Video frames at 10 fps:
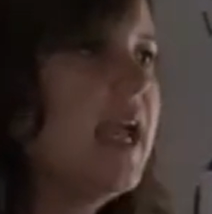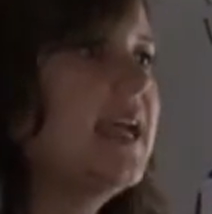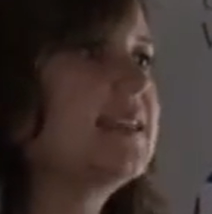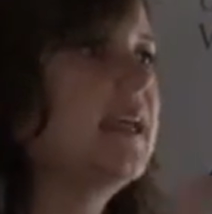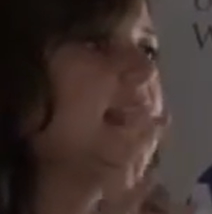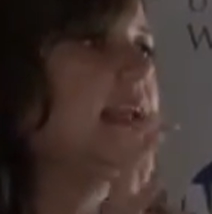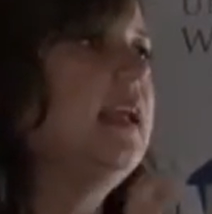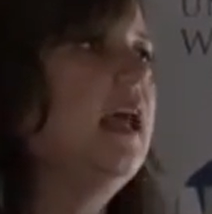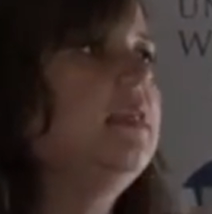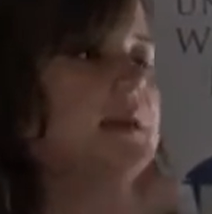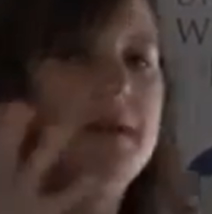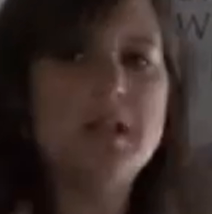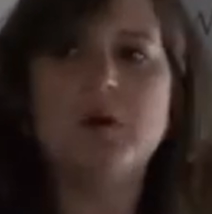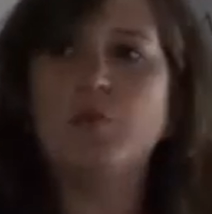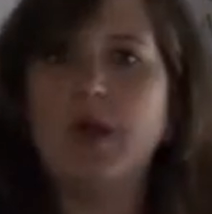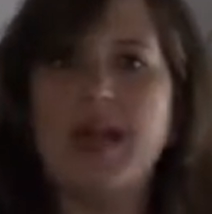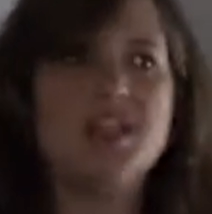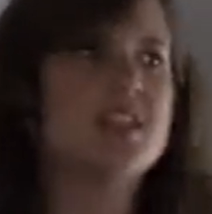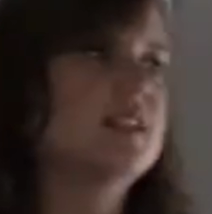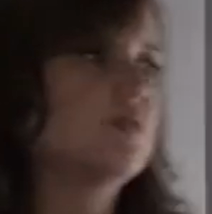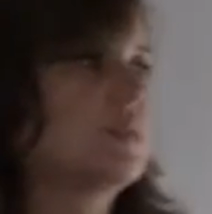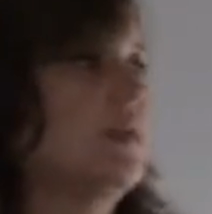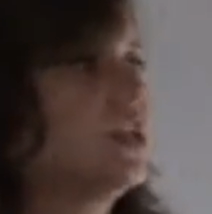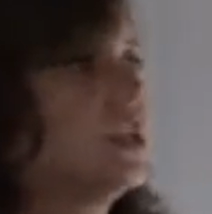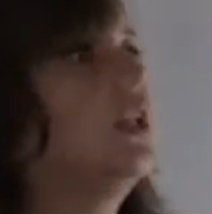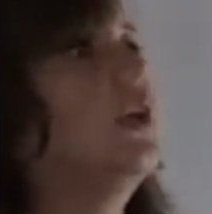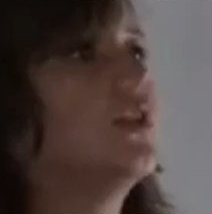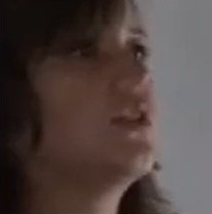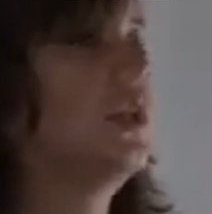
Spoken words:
is that the minimum wage, and this was mentioned also